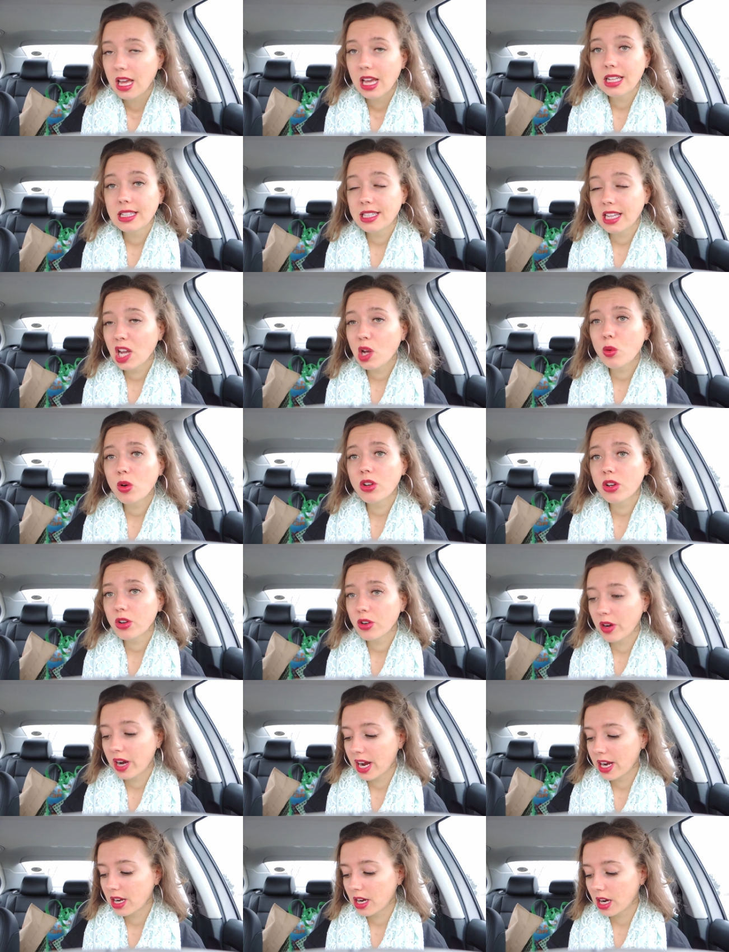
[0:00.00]
it's equal to
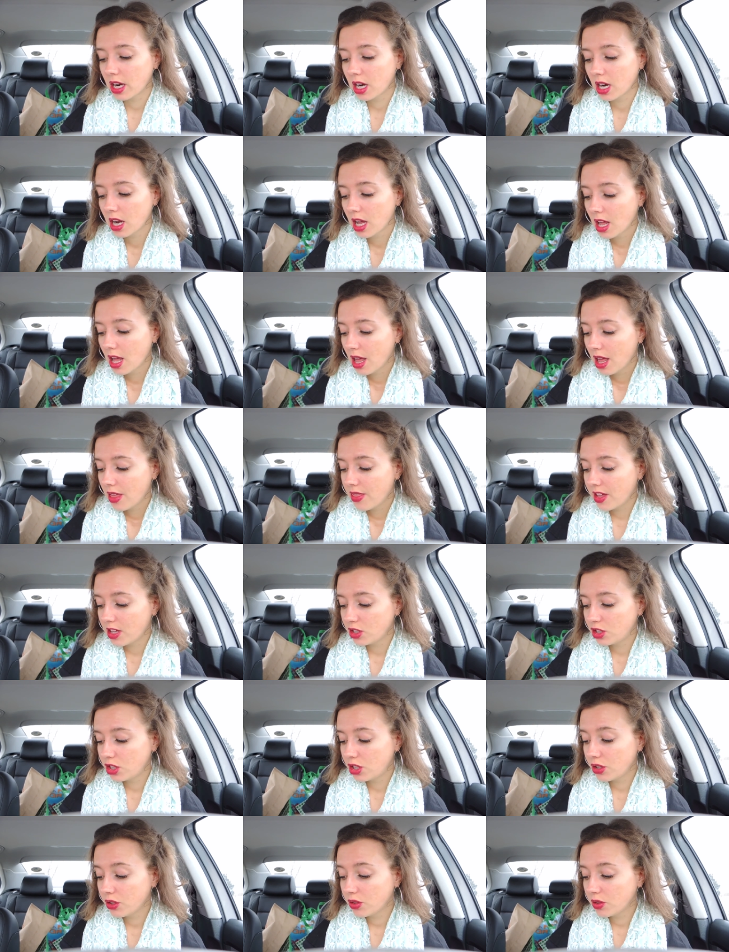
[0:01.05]
greater than
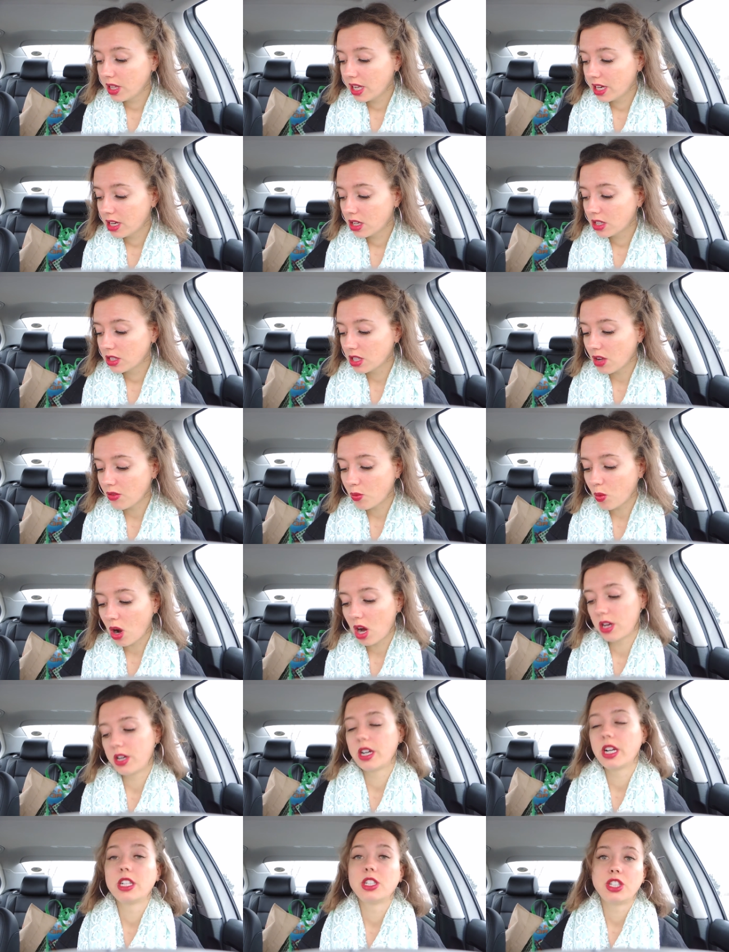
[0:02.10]
2 liters of
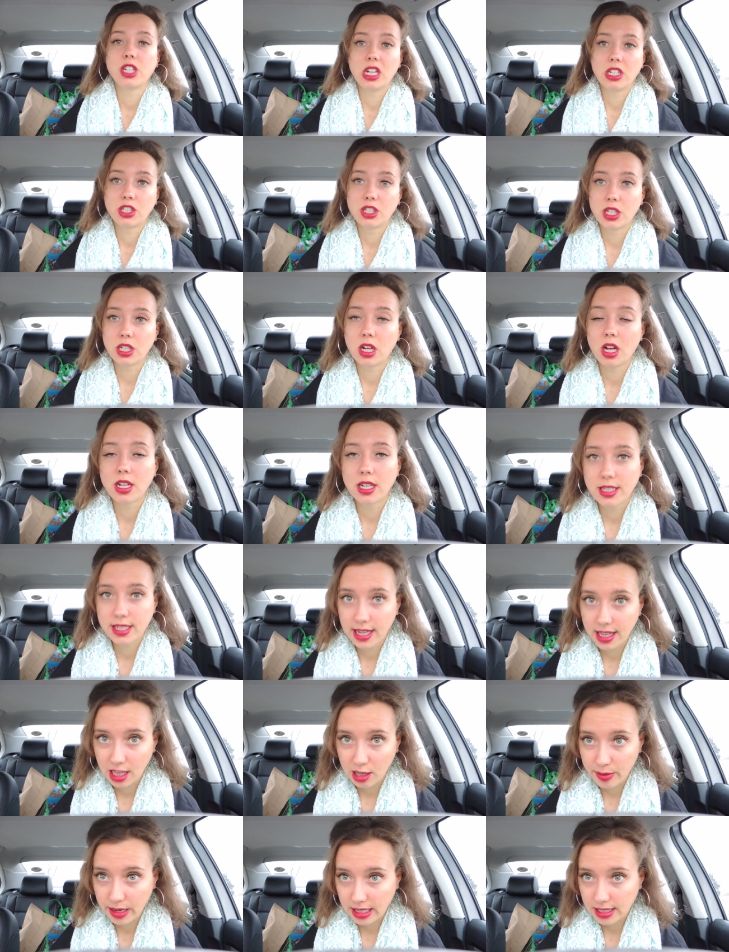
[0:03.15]
water ingestion on a
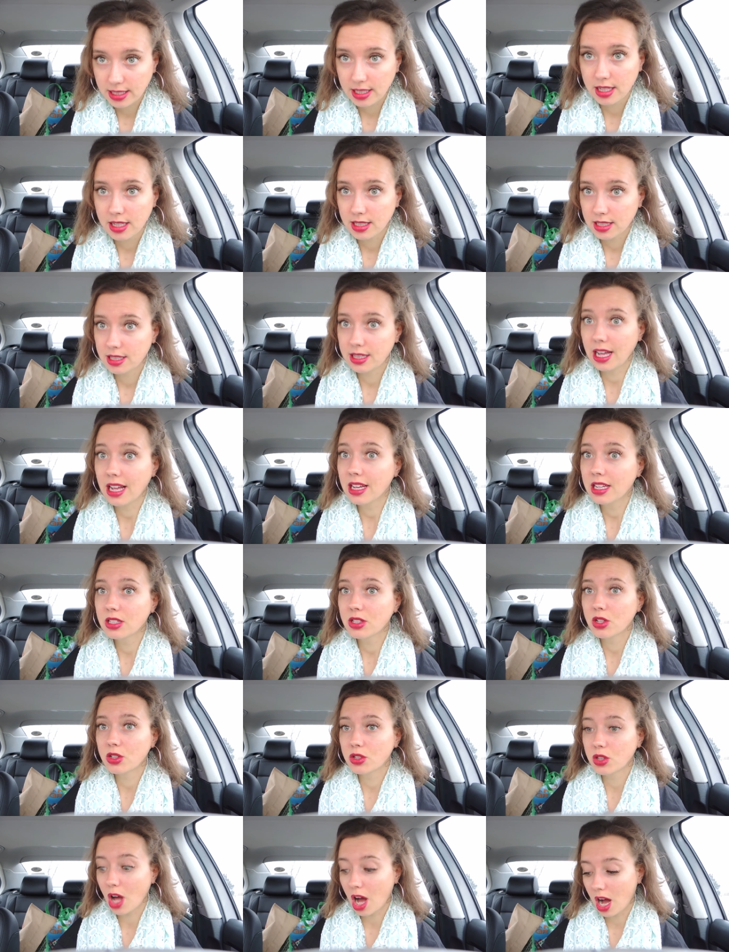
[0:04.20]
daily basis. That is
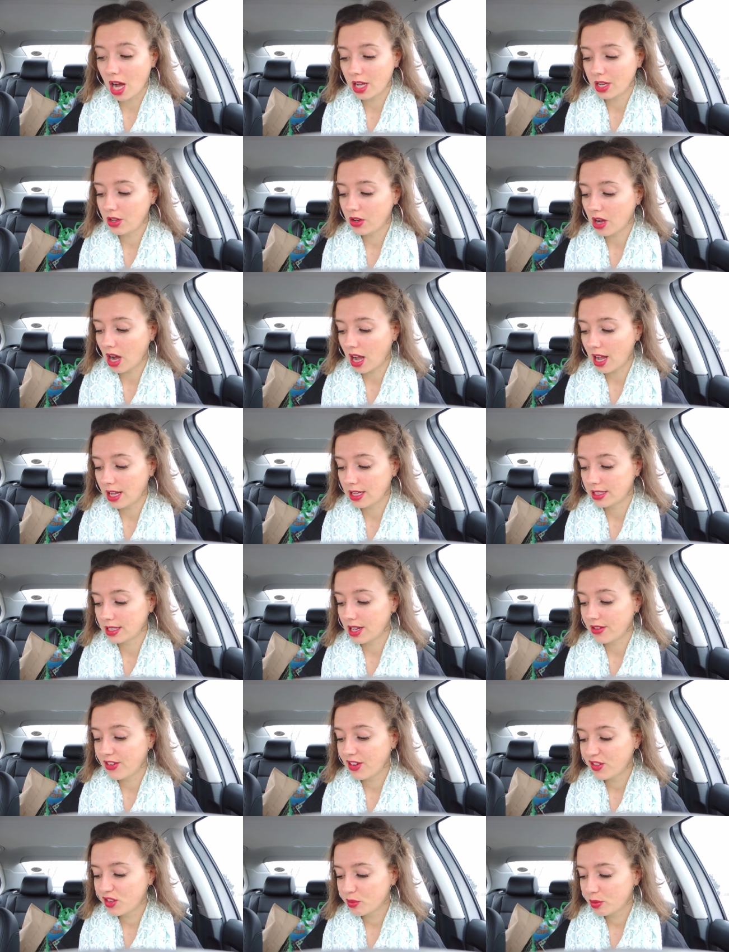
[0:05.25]
a lot, you guys,
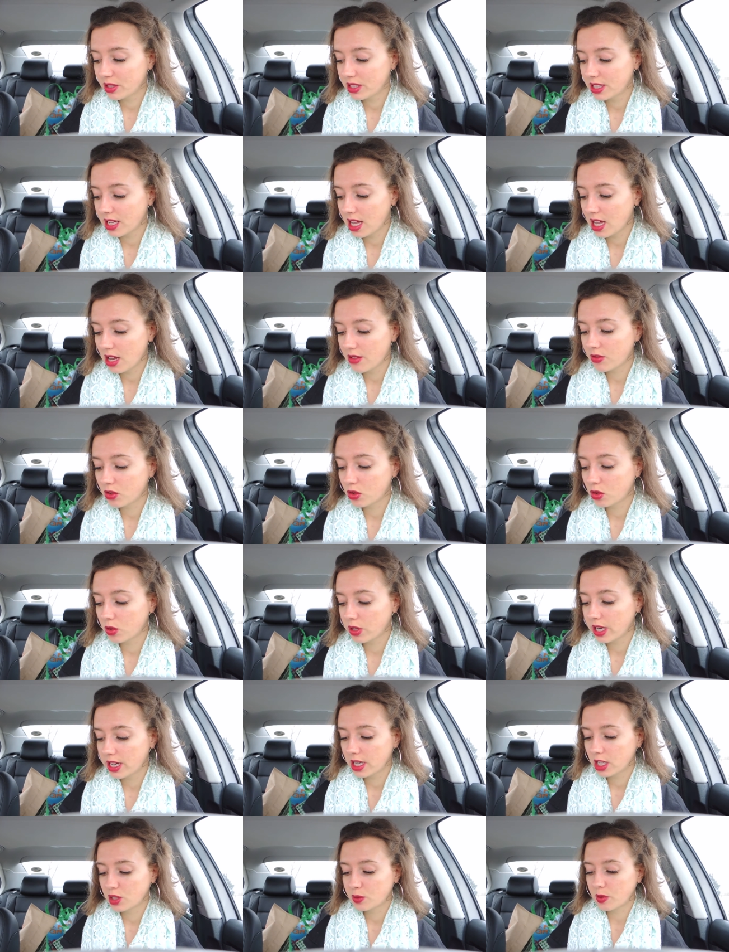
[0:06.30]
and 50% of the
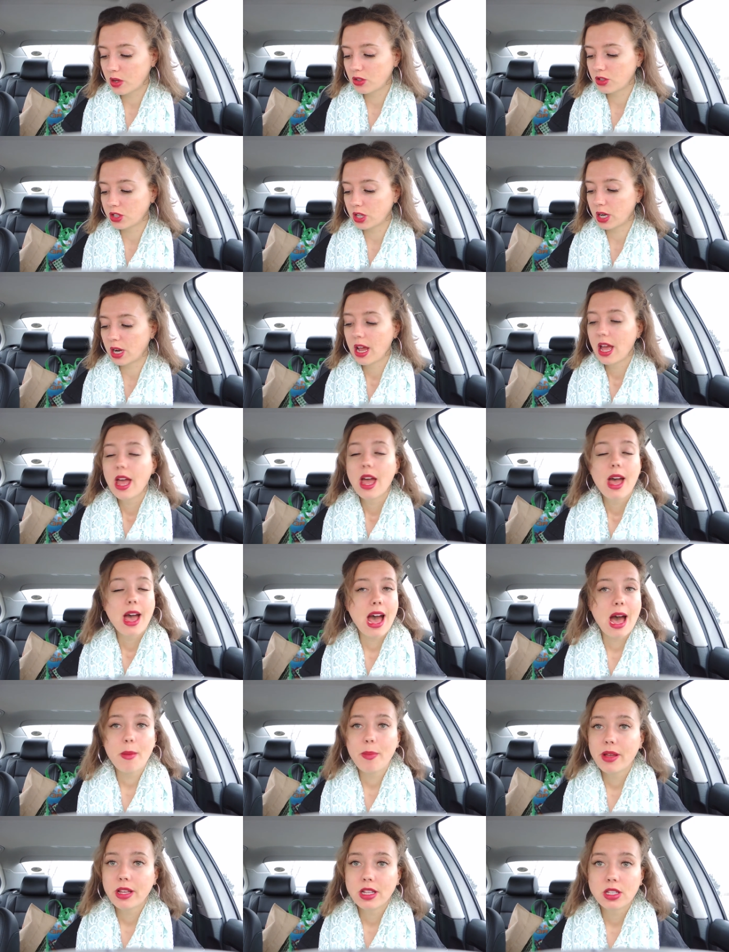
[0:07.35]
chlorine exposure
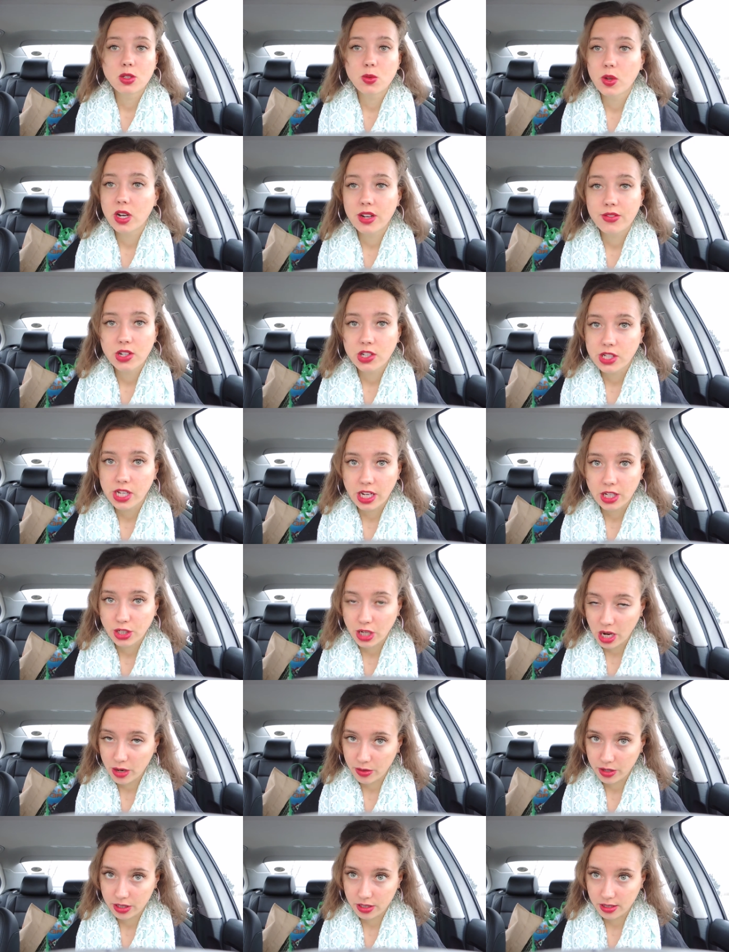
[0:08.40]
happens whenever you take
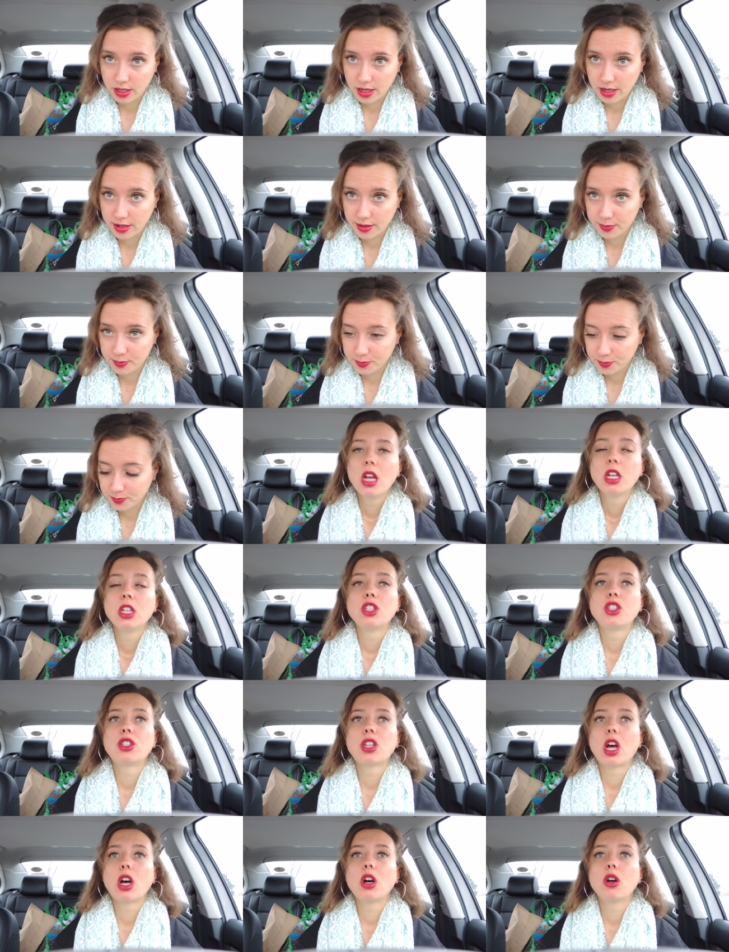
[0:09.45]
showers in it.
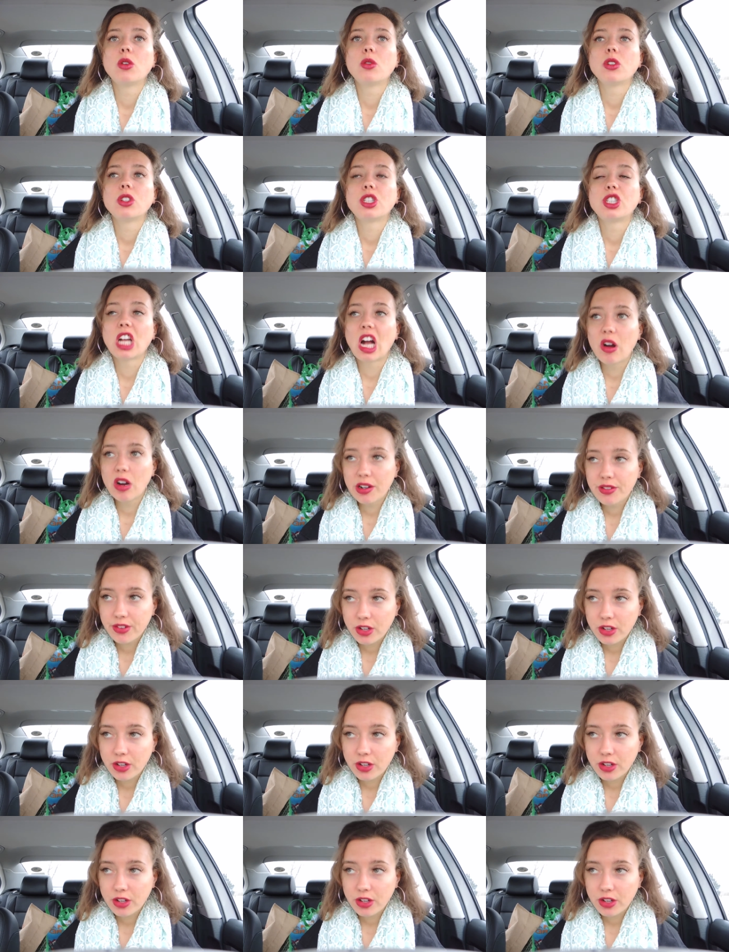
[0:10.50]
So shower